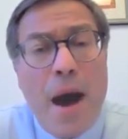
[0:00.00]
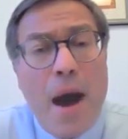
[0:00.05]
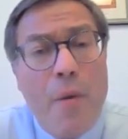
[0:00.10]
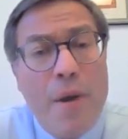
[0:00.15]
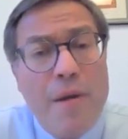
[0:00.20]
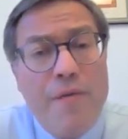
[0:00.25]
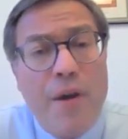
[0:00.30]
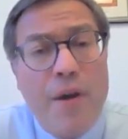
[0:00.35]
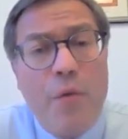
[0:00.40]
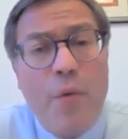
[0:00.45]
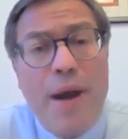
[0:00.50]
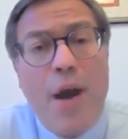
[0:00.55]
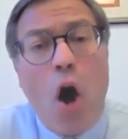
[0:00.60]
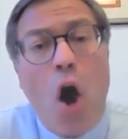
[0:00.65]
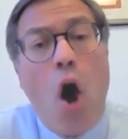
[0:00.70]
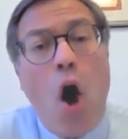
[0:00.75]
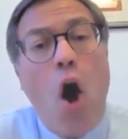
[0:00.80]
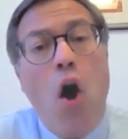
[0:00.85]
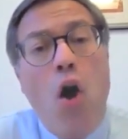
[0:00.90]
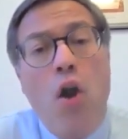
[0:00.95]
However, when
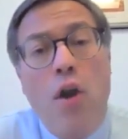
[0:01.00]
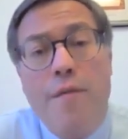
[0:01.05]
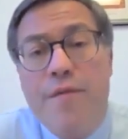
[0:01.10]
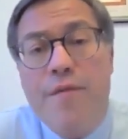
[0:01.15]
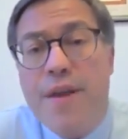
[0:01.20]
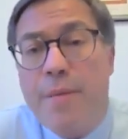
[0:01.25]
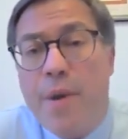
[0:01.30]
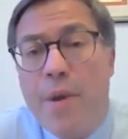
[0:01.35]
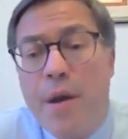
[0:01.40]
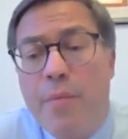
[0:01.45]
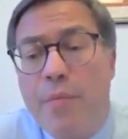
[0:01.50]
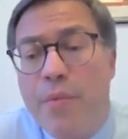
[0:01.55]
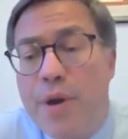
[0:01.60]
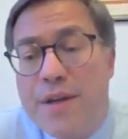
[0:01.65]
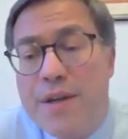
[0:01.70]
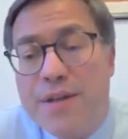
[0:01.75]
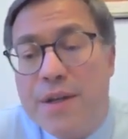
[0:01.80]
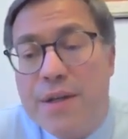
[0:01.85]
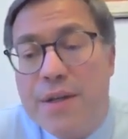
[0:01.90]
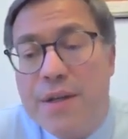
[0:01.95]
all of them are
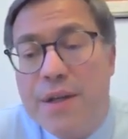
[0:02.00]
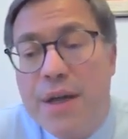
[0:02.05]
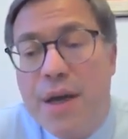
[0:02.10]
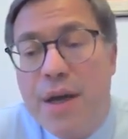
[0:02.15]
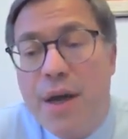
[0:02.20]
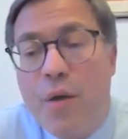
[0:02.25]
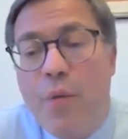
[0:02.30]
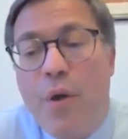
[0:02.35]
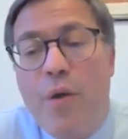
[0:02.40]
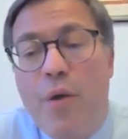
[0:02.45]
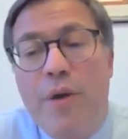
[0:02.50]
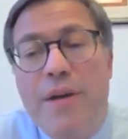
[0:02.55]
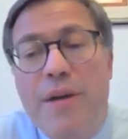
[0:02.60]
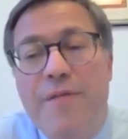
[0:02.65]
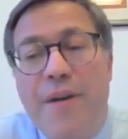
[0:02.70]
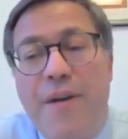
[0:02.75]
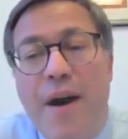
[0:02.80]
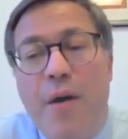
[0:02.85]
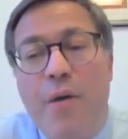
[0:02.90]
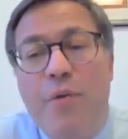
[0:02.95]
present, we
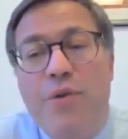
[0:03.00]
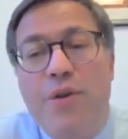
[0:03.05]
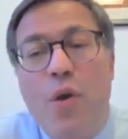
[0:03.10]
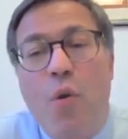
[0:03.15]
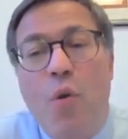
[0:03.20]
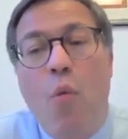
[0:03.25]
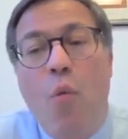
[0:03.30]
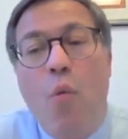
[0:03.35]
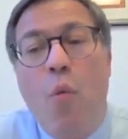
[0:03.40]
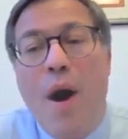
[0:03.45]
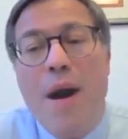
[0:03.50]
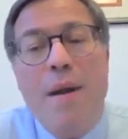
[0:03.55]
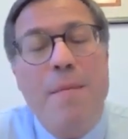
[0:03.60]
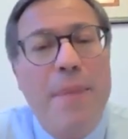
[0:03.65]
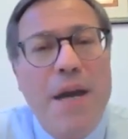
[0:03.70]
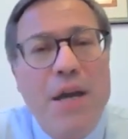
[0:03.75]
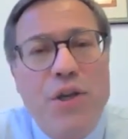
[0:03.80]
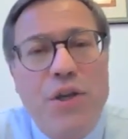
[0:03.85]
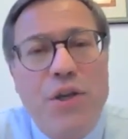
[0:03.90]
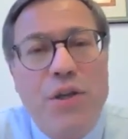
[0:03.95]
only found
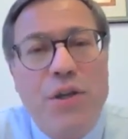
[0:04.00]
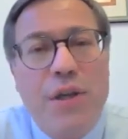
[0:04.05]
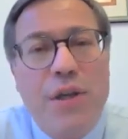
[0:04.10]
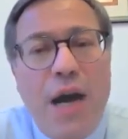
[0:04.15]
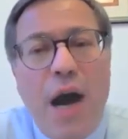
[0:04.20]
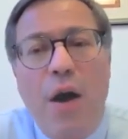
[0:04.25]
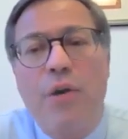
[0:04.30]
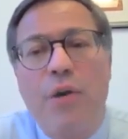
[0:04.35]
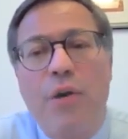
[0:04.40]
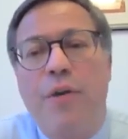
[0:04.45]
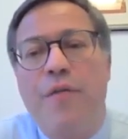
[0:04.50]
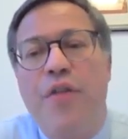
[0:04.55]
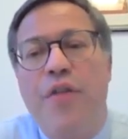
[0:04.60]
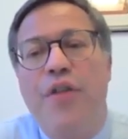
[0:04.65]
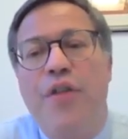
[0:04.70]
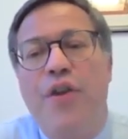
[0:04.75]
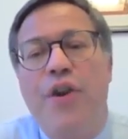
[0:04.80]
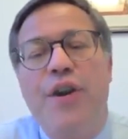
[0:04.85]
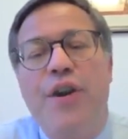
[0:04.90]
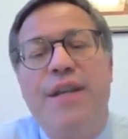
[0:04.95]
one patient out of
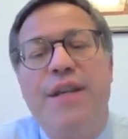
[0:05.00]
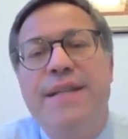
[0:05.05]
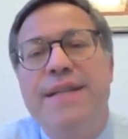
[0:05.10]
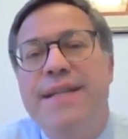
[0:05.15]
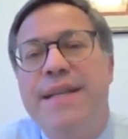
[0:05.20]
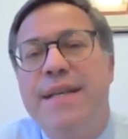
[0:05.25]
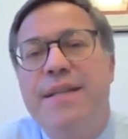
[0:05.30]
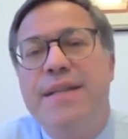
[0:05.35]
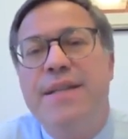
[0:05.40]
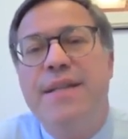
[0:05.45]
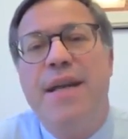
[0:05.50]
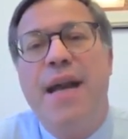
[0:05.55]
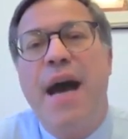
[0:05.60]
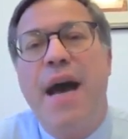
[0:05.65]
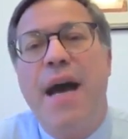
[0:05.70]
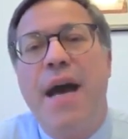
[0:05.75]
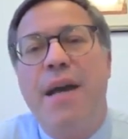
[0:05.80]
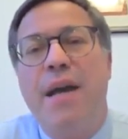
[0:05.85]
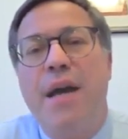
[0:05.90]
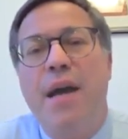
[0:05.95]

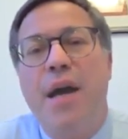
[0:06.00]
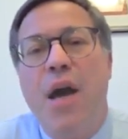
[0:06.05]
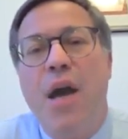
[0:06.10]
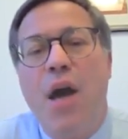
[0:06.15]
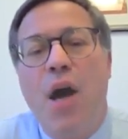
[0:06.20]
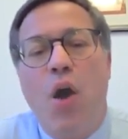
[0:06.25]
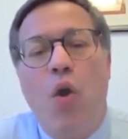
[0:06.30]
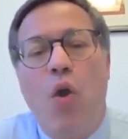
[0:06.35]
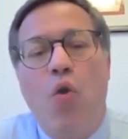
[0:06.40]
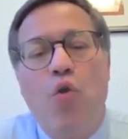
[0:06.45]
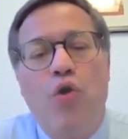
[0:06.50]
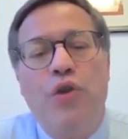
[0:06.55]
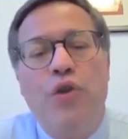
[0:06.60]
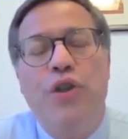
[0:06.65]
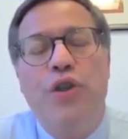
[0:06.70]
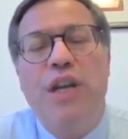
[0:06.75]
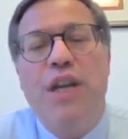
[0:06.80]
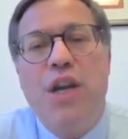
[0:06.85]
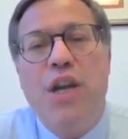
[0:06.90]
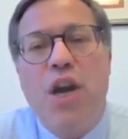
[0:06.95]
1,369 who
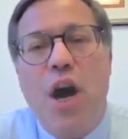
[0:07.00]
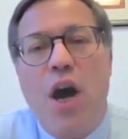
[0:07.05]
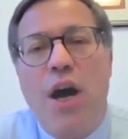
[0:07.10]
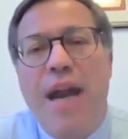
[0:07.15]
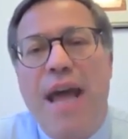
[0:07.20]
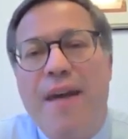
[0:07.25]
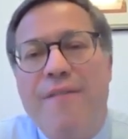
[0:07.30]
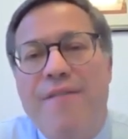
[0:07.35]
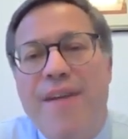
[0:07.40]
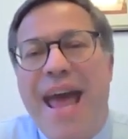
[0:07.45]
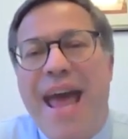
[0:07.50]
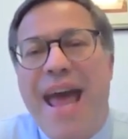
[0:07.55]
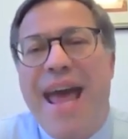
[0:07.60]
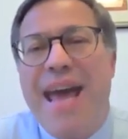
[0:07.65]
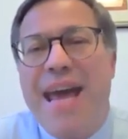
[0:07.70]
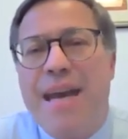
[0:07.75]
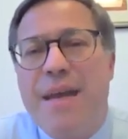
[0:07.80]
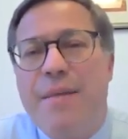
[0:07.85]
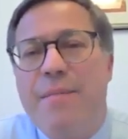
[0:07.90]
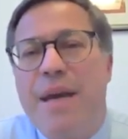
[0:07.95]
did not have
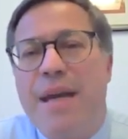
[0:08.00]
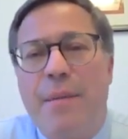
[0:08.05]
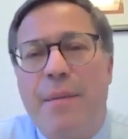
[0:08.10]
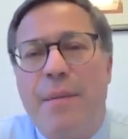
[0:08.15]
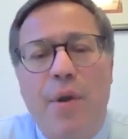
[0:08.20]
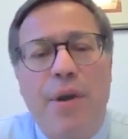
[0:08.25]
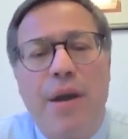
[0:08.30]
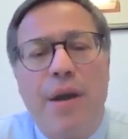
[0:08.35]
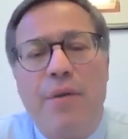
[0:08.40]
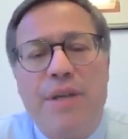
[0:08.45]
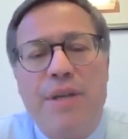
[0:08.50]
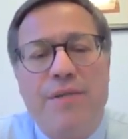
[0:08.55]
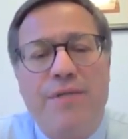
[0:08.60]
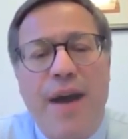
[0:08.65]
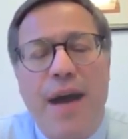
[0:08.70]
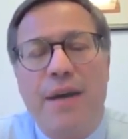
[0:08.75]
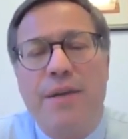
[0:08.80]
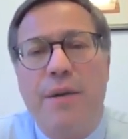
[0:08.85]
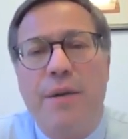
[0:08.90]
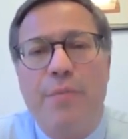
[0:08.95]
any metabolic
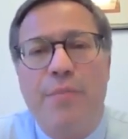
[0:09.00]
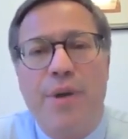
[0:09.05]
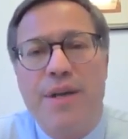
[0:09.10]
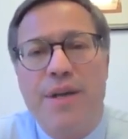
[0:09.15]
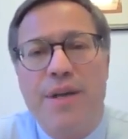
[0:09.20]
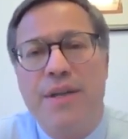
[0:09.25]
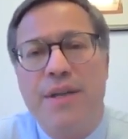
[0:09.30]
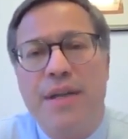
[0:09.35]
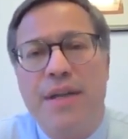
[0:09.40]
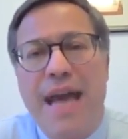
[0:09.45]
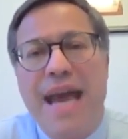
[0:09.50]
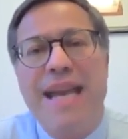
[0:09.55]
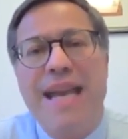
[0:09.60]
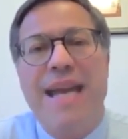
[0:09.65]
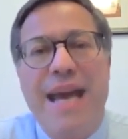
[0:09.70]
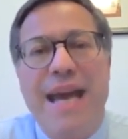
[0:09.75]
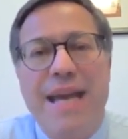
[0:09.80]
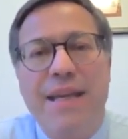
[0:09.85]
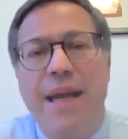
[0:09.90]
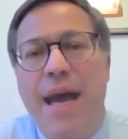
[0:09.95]
risk factor present
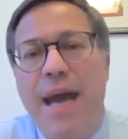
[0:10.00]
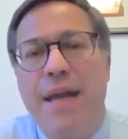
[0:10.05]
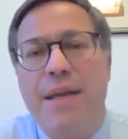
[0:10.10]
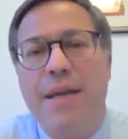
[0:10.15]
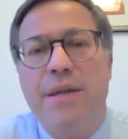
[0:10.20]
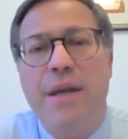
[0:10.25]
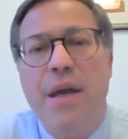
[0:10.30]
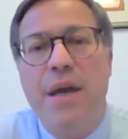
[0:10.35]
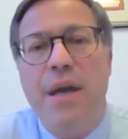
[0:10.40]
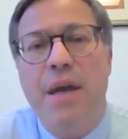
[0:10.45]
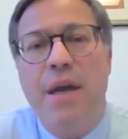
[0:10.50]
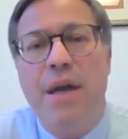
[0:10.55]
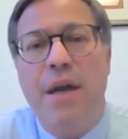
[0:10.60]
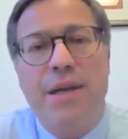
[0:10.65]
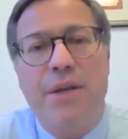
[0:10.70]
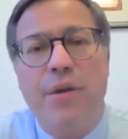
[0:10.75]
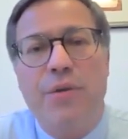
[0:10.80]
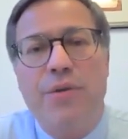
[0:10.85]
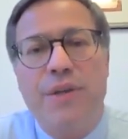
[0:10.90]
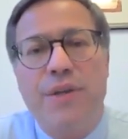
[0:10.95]
and yet had
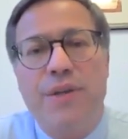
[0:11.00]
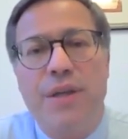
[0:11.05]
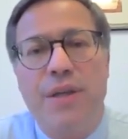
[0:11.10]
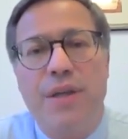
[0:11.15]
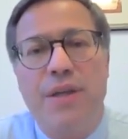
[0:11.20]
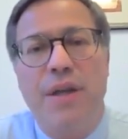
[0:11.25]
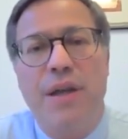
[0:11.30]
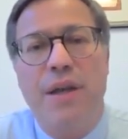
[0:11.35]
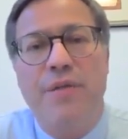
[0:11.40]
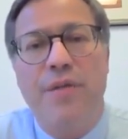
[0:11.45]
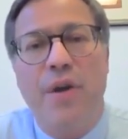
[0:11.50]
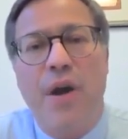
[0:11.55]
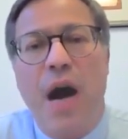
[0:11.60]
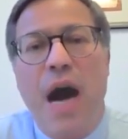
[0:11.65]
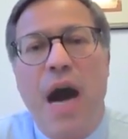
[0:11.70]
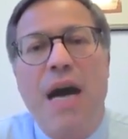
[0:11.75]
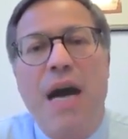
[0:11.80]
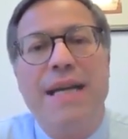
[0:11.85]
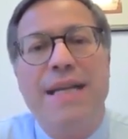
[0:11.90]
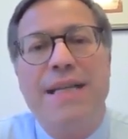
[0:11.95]
steatosis in the
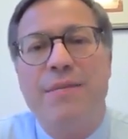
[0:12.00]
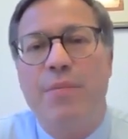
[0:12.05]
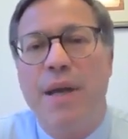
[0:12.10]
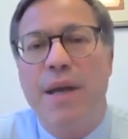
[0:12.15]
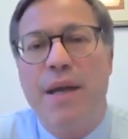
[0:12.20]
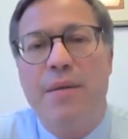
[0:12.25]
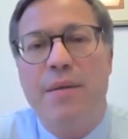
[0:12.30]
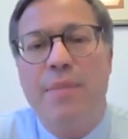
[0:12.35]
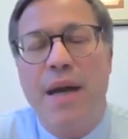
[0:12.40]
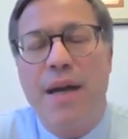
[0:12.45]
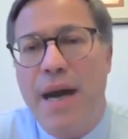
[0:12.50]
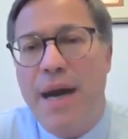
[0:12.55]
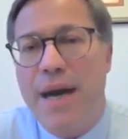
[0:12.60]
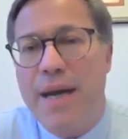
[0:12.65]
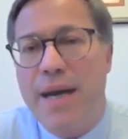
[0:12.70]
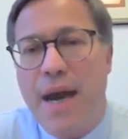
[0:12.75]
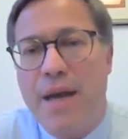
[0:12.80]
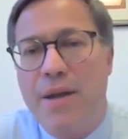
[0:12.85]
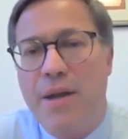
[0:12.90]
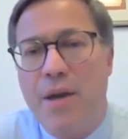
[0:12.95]
liver unexplained by
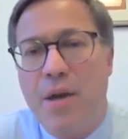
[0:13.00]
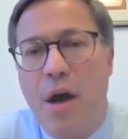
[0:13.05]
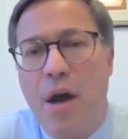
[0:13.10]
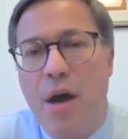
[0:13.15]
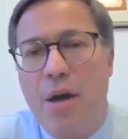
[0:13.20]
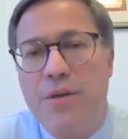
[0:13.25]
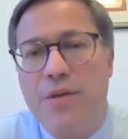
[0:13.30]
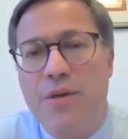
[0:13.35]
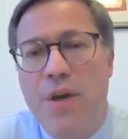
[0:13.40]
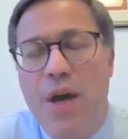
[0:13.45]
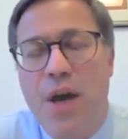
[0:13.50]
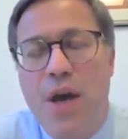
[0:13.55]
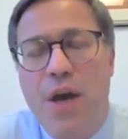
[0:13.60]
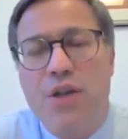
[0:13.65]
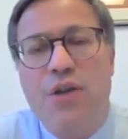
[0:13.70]
any other cause.